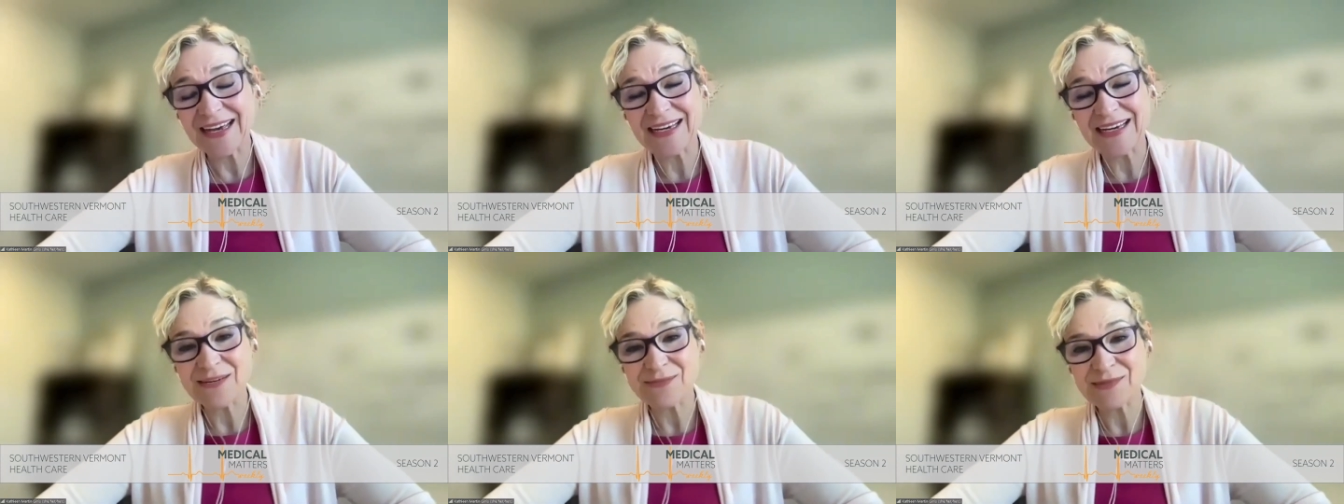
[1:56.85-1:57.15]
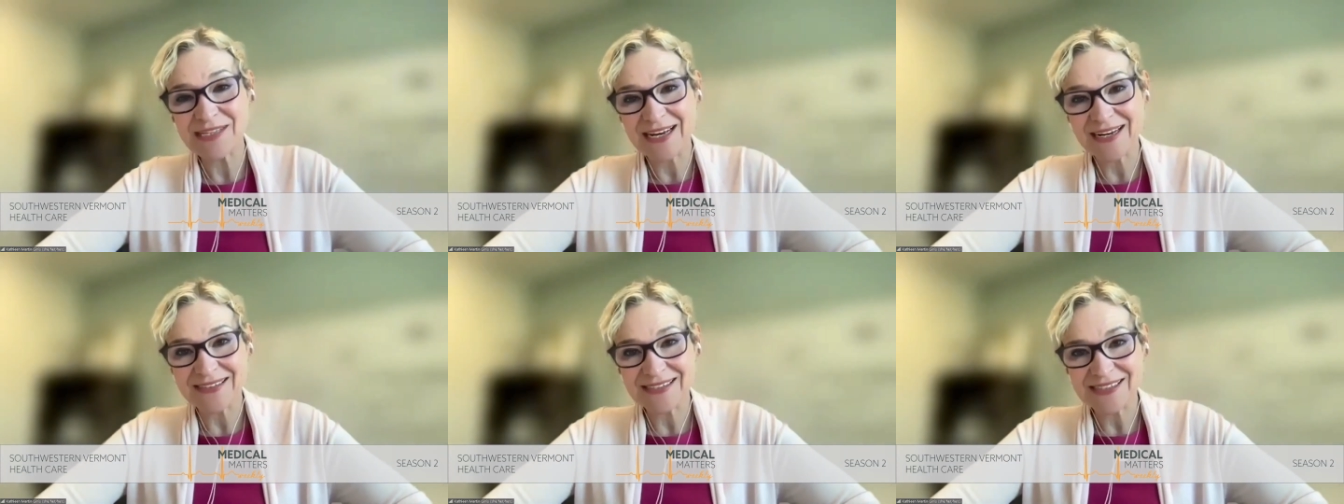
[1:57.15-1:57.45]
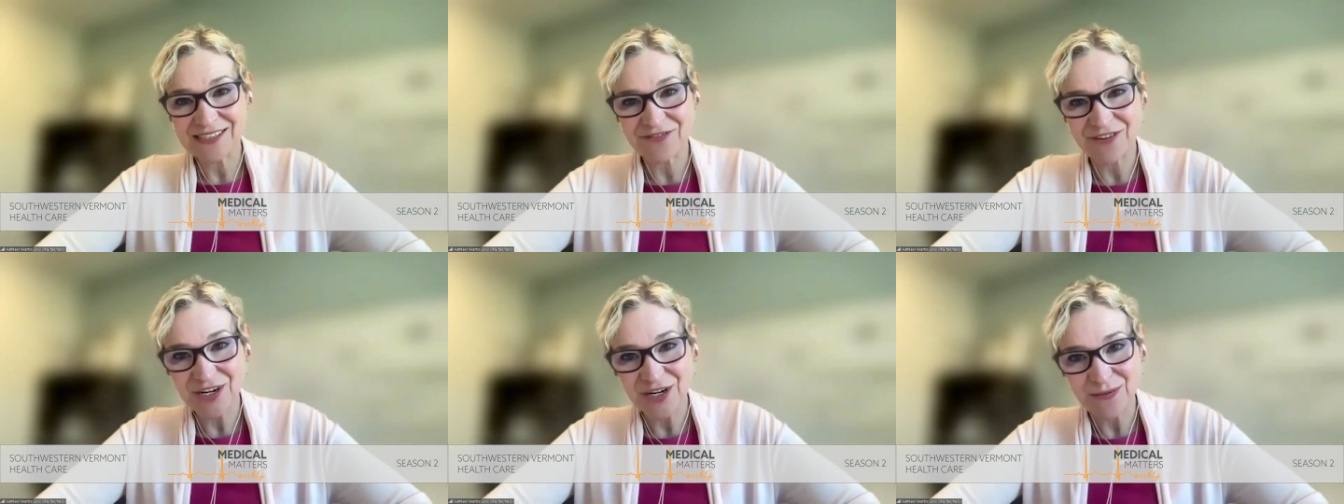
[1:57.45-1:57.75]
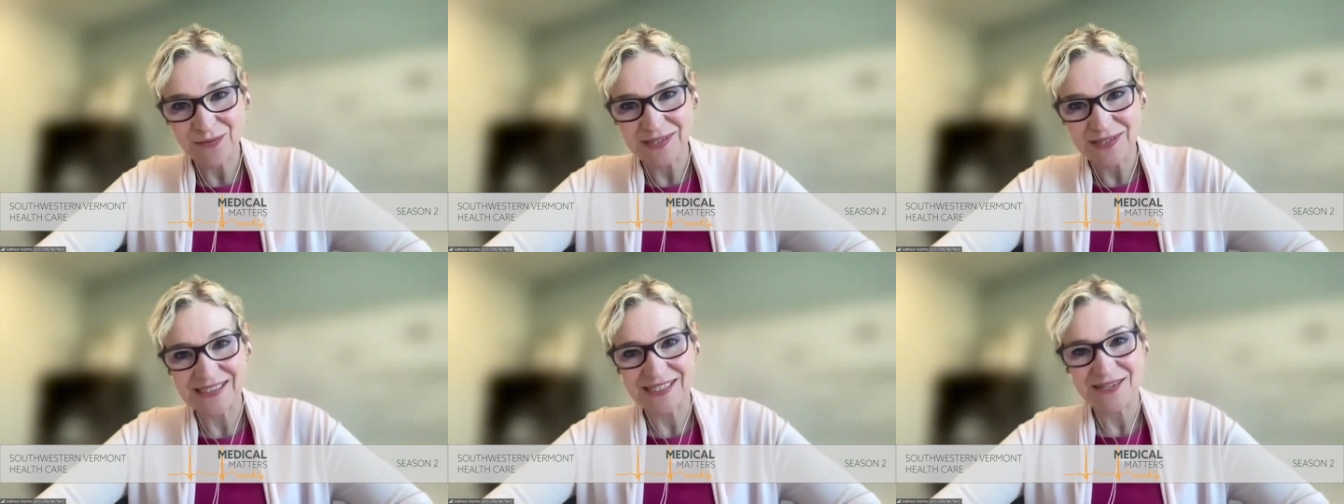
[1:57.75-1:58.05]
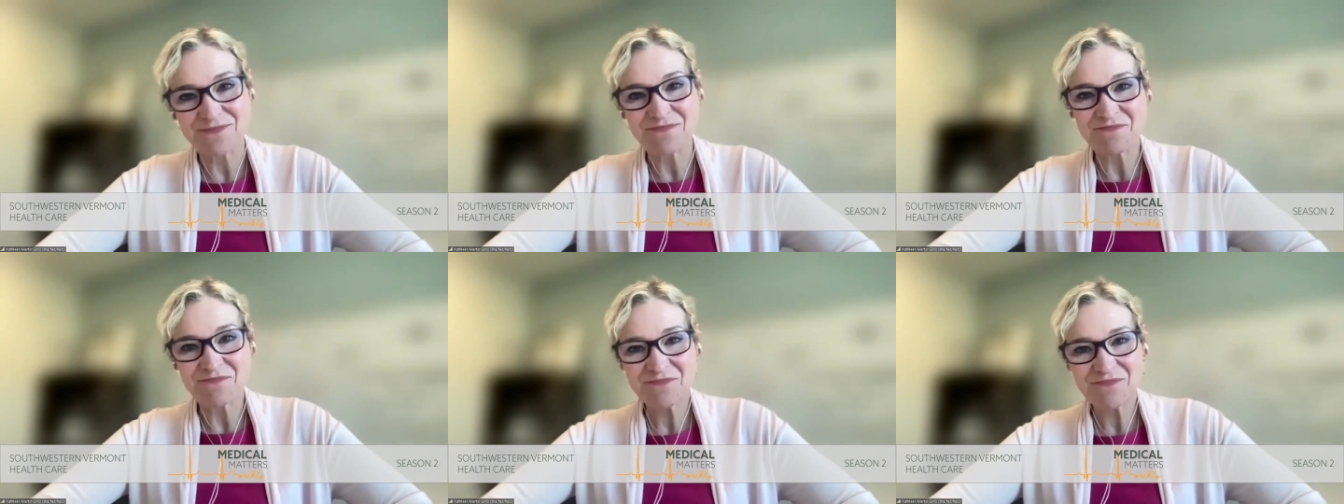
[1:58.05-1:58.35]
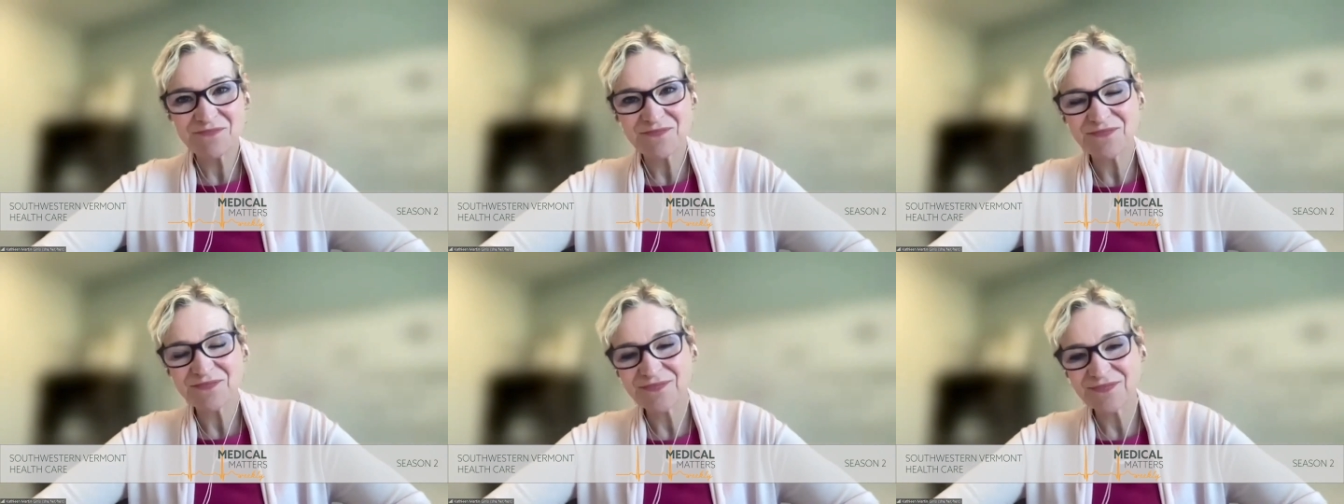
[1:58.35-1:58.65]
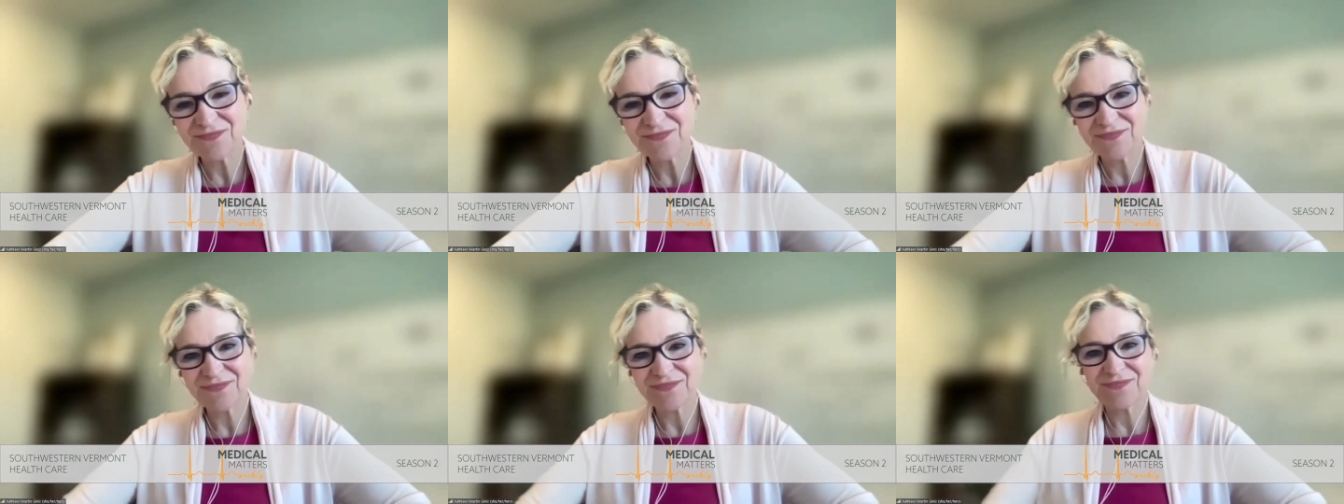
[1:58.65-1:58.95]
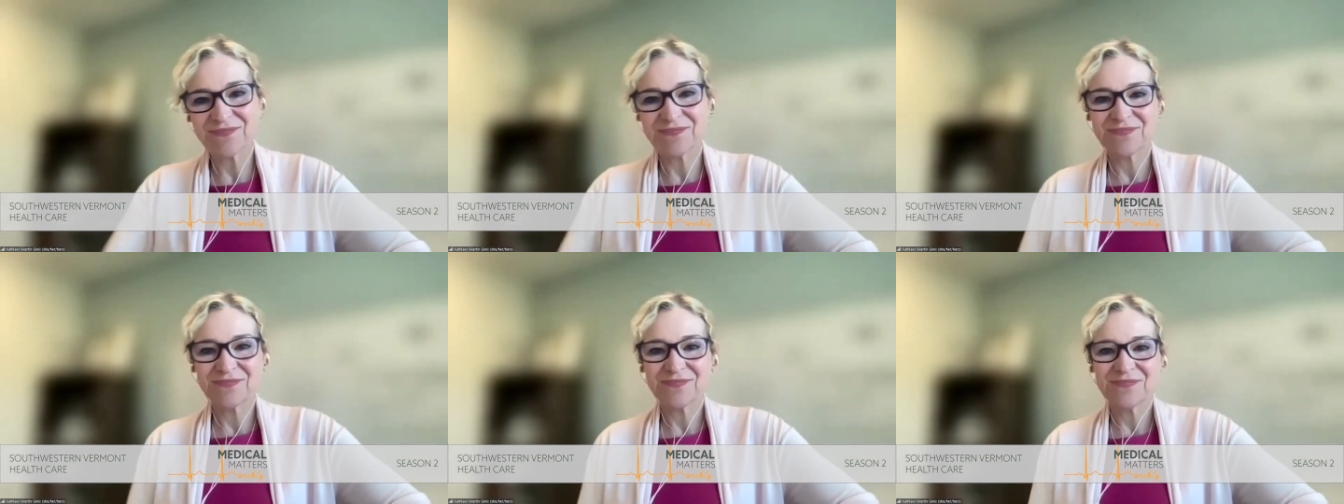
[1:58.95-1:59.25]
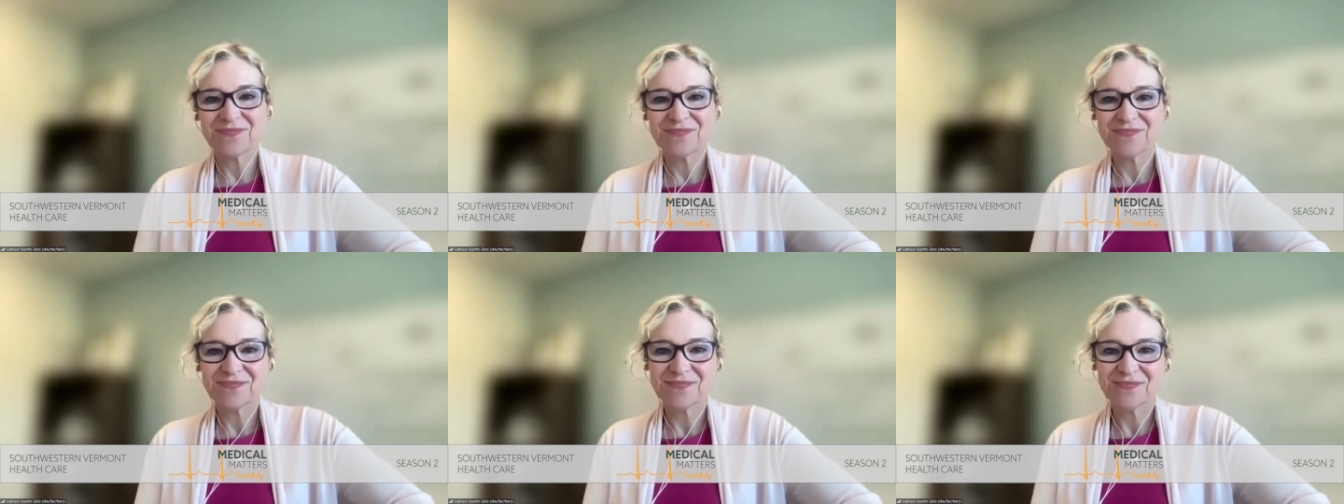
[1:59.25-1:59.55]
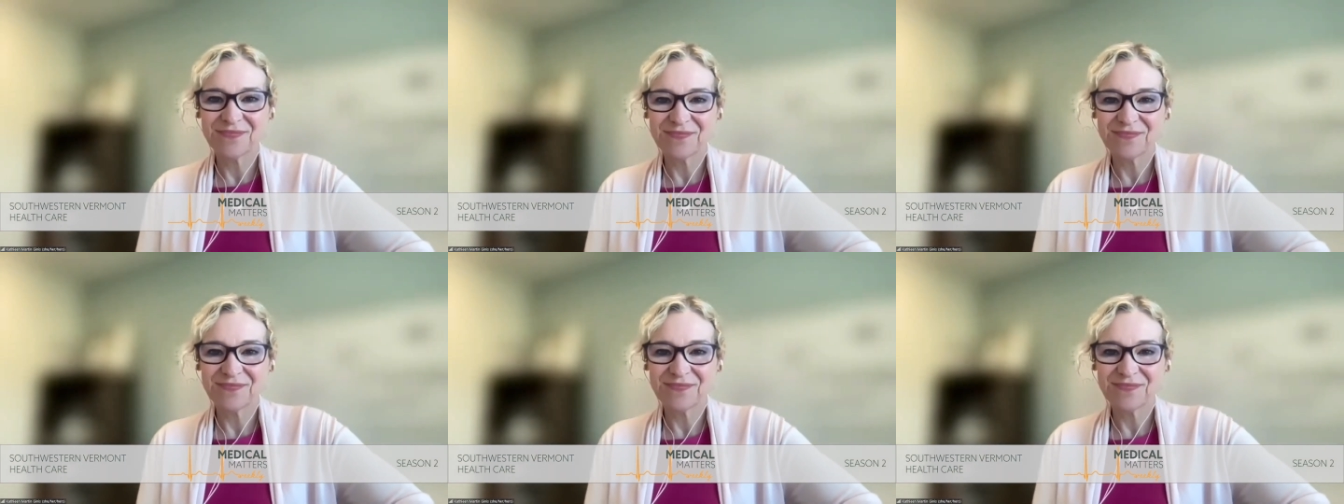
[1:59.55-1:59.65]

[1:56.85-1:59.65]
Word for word: it, keeps scientists very busy. So